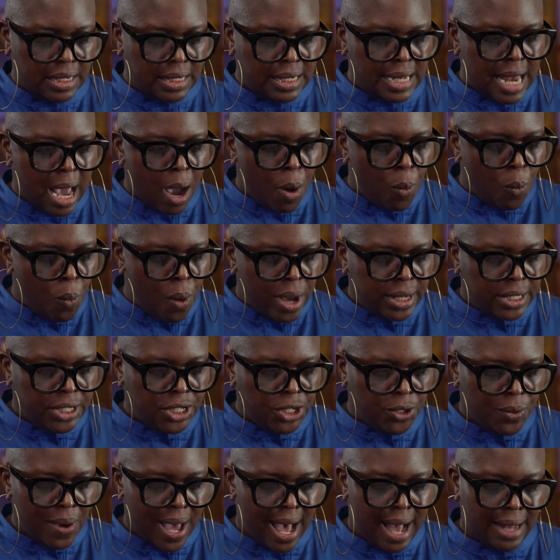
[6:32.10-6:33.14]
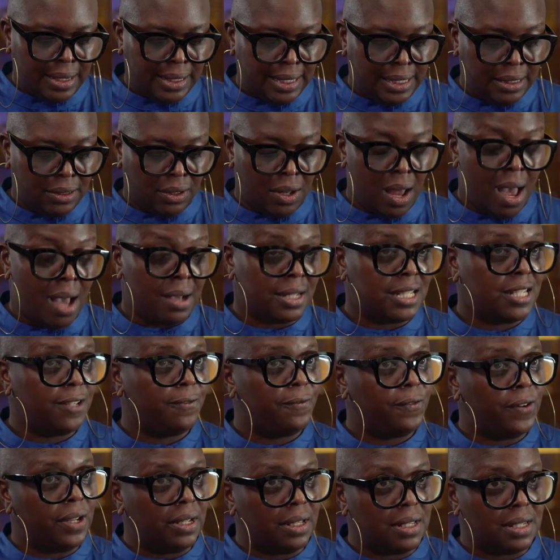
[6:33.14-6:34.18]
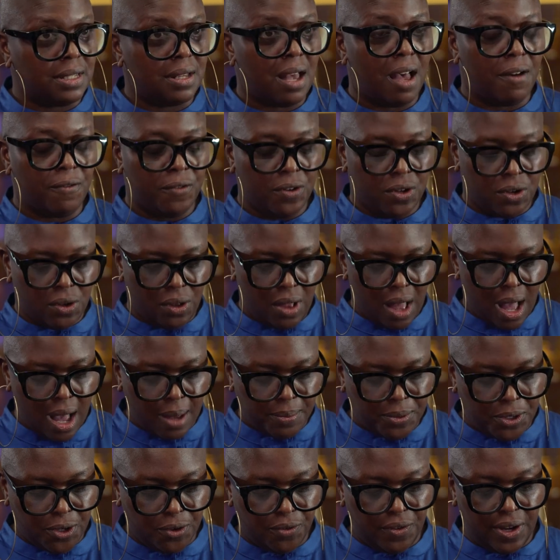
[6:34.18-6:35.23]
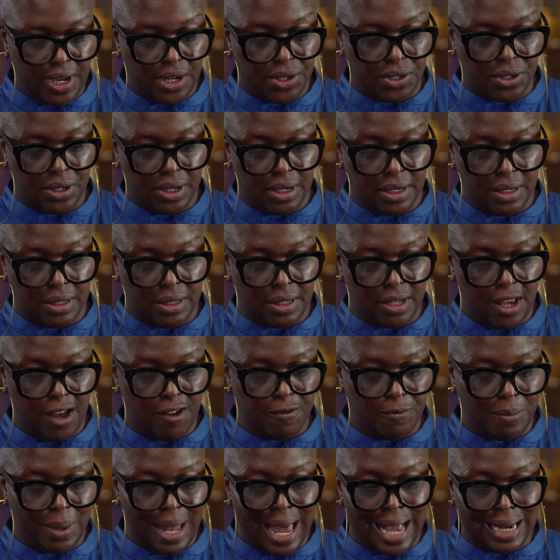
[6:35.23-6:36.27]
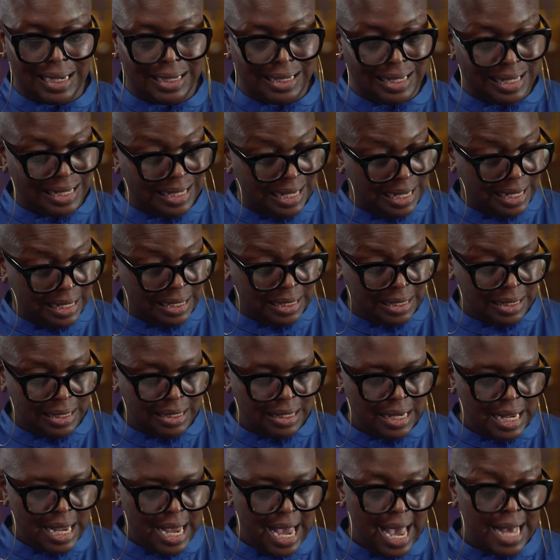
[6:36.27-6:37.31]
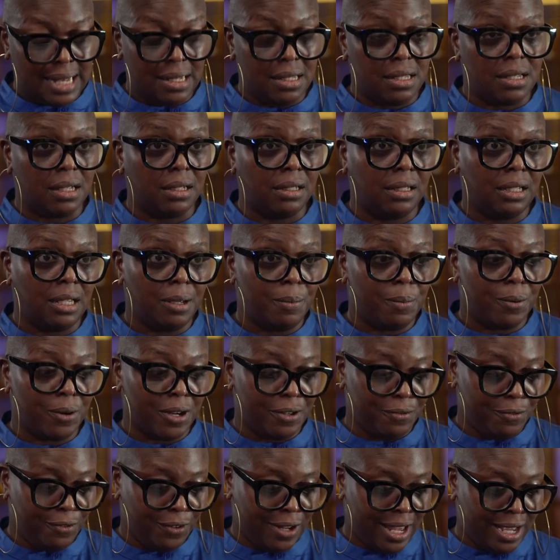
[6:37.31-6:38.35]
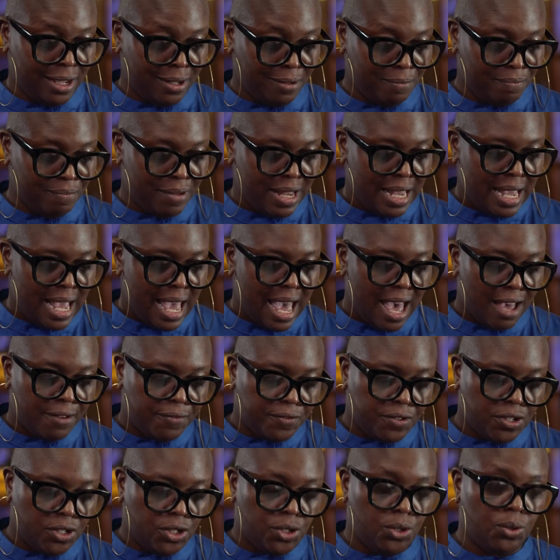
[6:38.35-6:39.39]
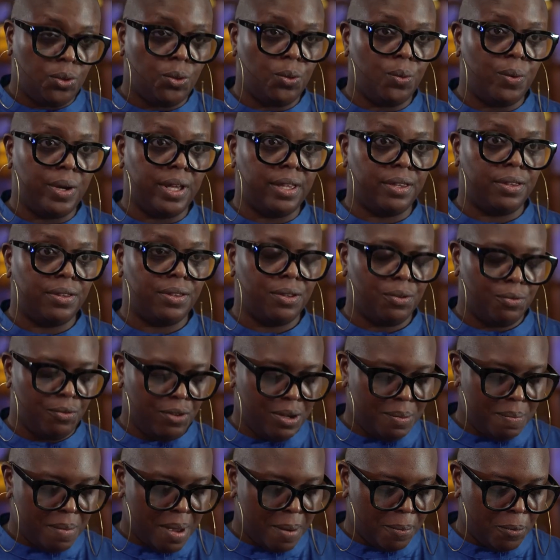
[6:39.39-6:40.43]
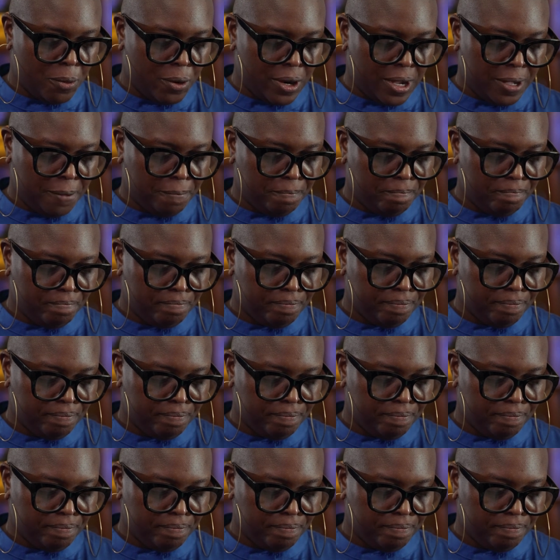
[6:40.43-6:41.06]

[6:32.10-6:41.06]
Now, what do Alain Locke's philosophical observations of Blackness is and deliberate flight have to do with rememory?